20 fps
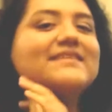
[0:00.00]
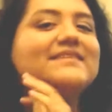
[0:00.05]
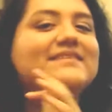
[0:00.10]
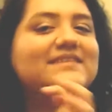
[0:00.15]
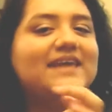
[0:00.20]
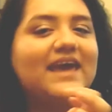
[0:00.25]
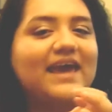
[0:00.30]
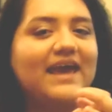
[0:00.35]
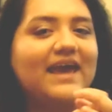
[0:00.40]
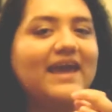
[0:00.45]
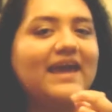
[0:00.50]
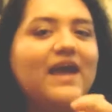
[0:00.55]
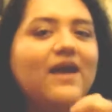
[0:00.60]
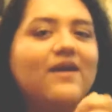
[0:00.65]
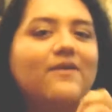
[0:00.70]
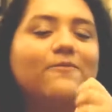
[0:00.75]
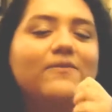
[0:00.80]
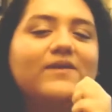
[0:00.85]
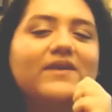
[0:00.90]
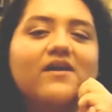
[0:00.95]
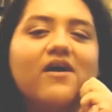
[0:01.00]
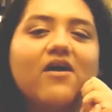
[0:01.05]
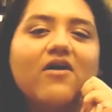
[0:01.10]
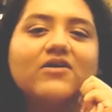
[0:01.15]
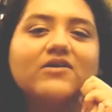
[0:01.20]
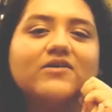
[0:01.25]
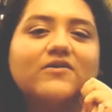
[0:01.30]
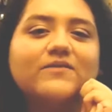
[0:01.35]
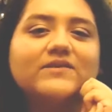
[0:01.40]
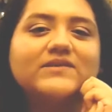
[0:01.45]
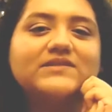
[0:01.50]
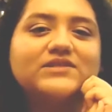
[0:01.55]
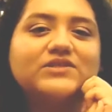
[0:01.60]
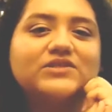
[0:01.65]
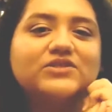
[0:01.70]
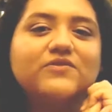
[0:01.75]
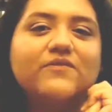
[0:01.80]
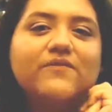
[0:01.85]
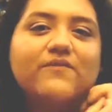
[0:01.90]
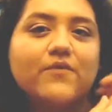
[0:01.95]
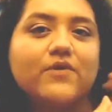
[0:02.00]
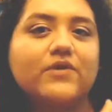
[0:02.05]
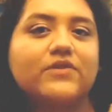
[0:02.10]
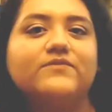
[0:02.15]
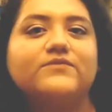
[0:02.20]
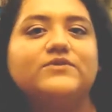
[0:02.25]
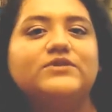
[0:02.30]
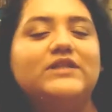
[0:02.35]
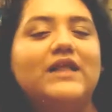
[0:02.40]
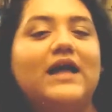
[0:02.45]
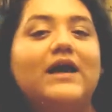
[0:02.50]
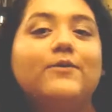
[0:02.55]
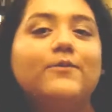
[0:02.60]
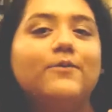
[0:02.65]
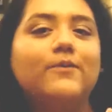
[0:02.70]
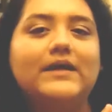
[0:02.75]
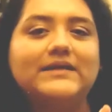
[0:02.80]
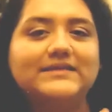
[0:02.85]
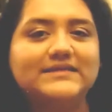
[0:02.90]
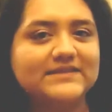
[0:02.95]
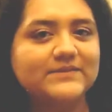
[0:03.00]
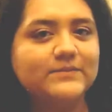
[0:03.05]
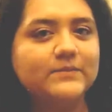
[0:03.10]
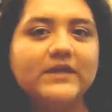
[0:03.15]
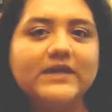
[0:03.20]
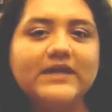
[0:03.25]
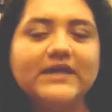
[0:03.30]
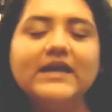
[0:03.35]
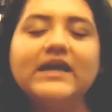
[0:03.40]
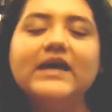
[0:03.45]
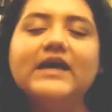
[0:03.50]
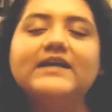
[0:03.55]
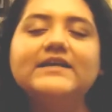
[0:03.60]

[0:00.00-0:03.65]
Today, we are going to do a 4th of July recipe